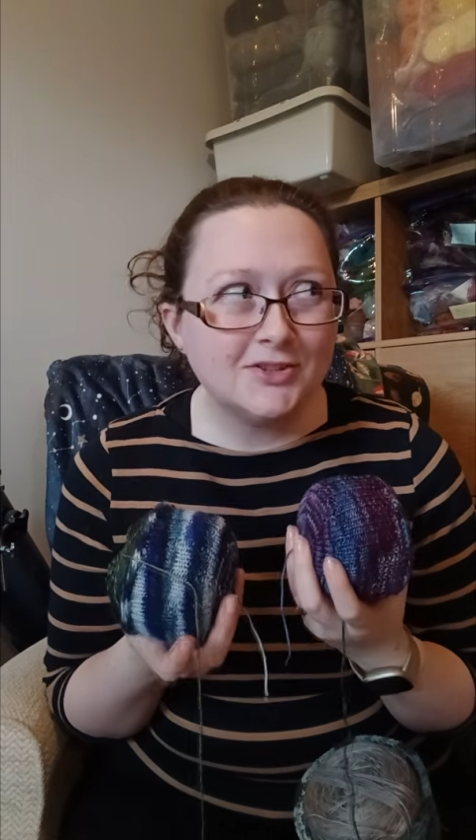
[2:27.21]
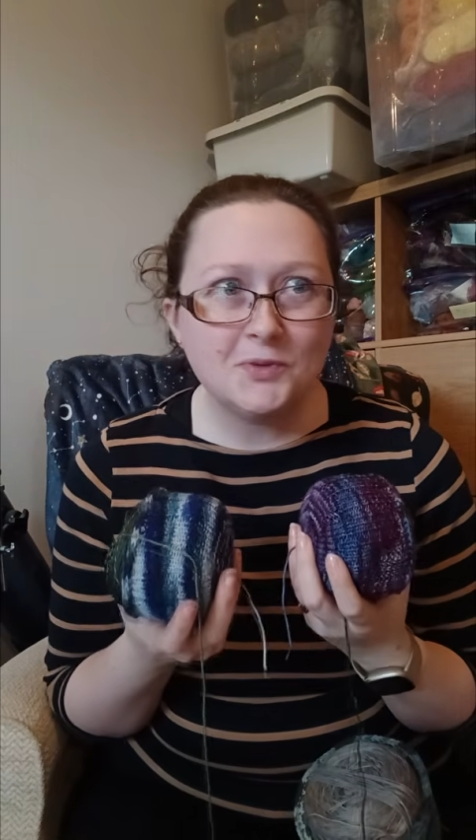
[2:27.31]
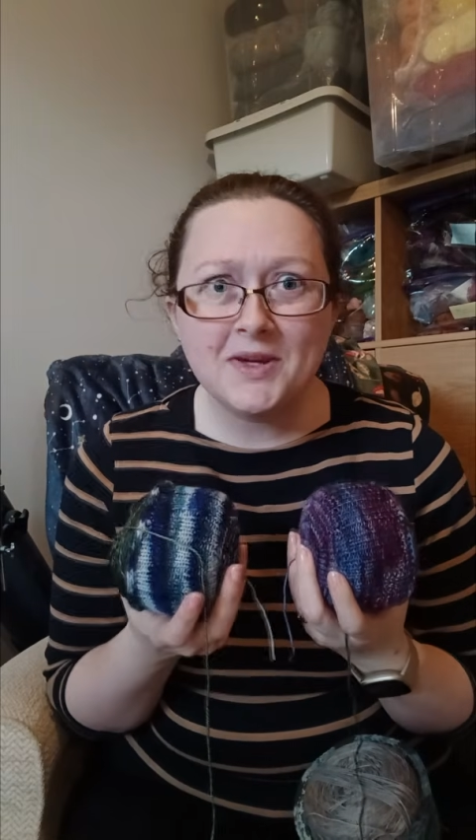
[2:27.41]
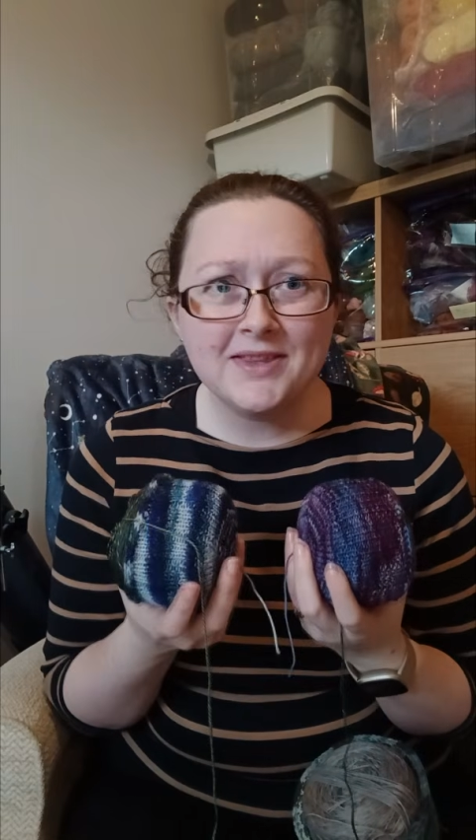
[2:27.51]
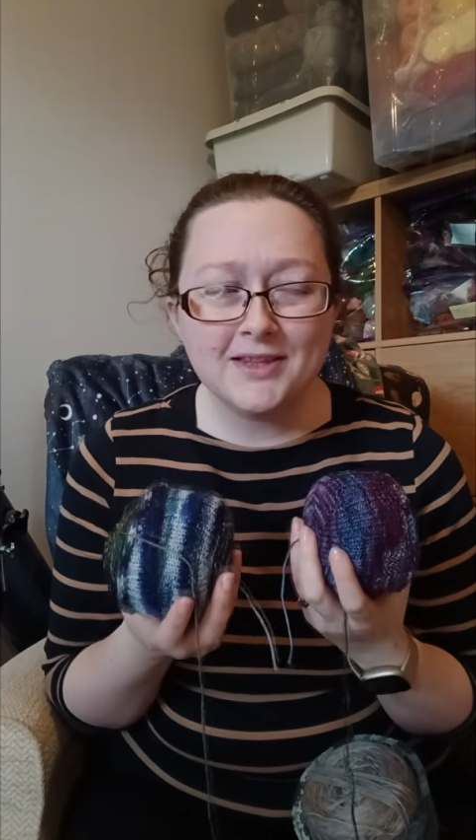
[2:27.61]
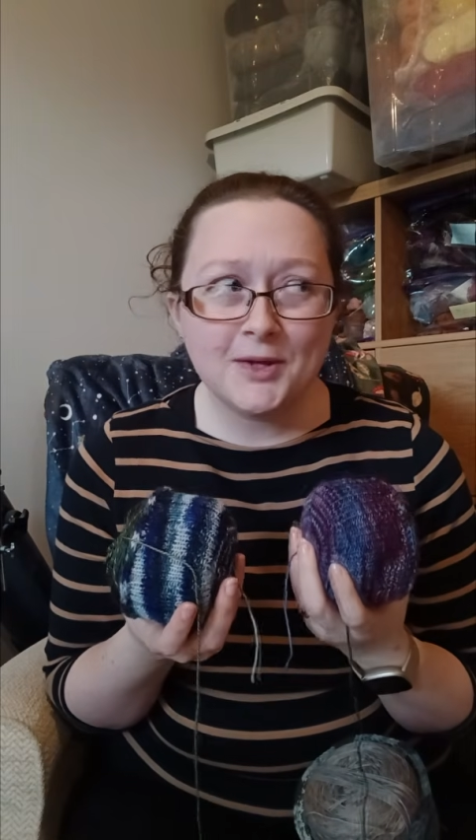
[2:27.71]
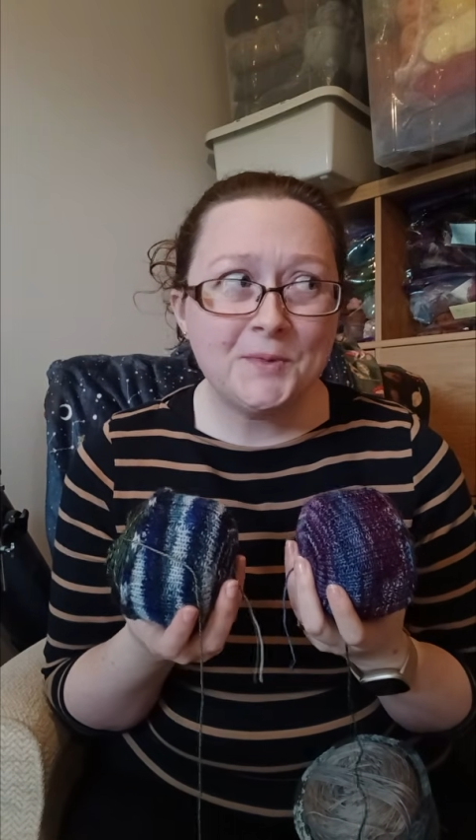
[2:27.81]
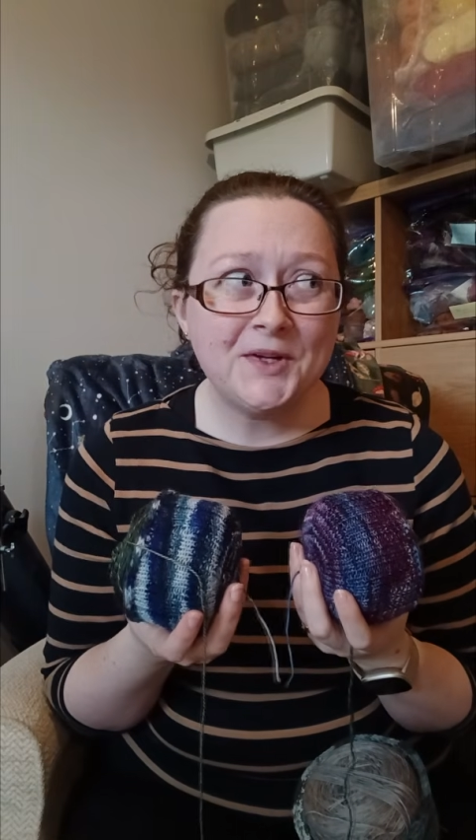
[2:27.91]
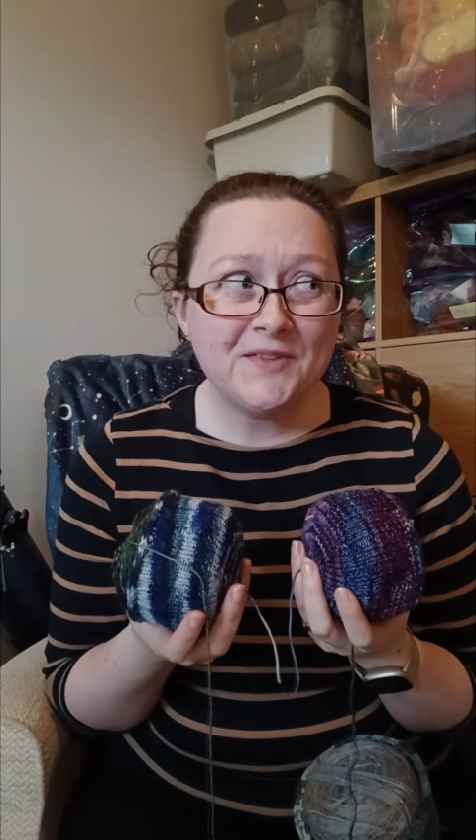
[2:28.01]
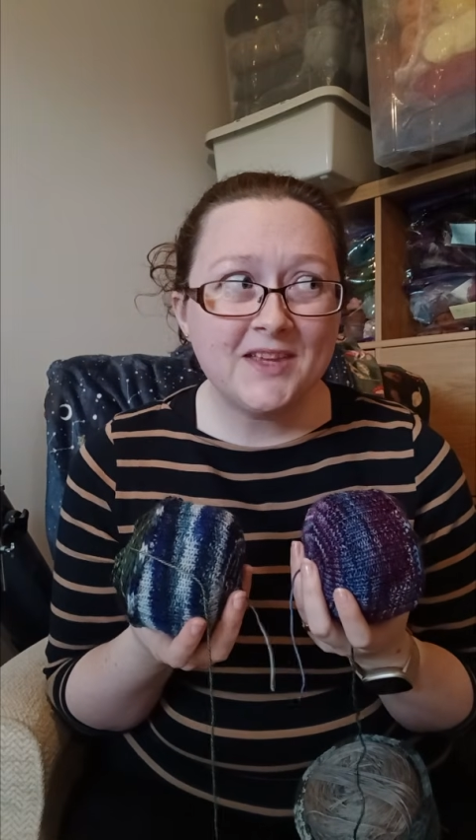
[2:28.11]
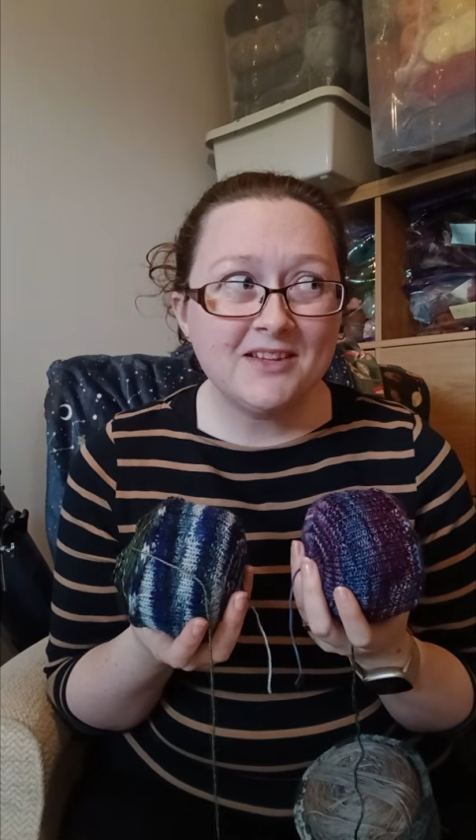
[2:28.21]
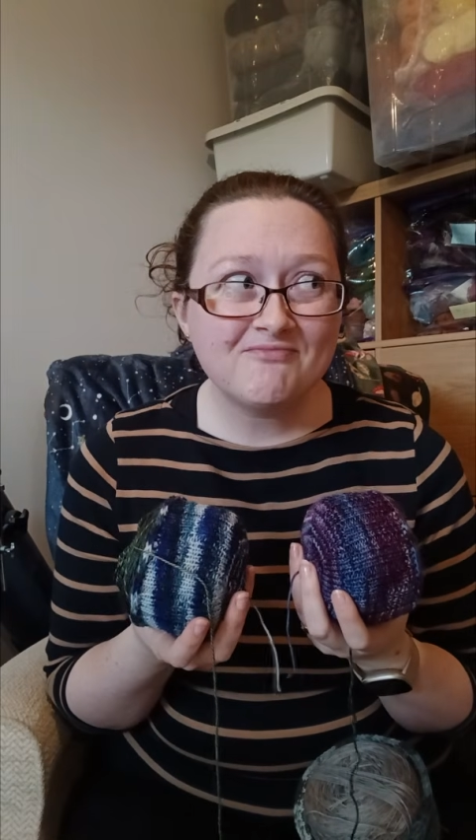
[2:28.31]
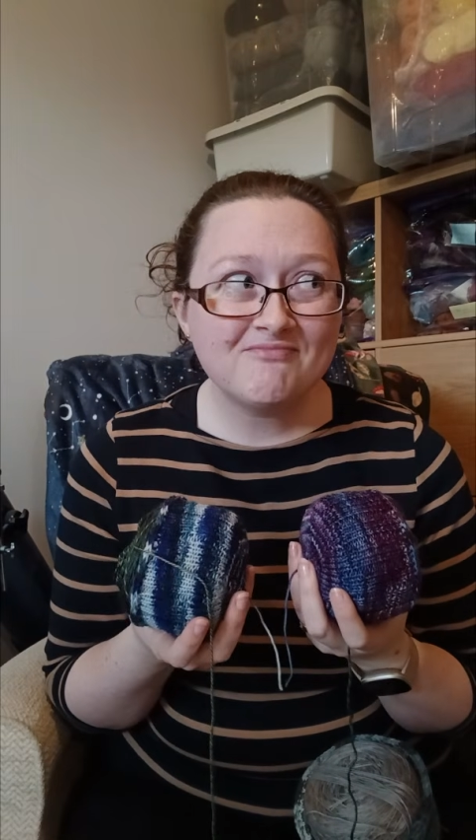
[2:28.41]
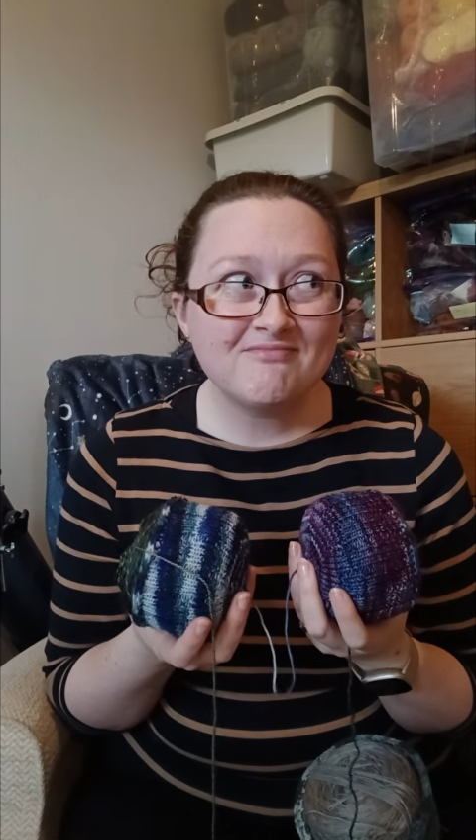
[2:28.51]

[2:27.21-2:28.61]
Do I think they're worth it?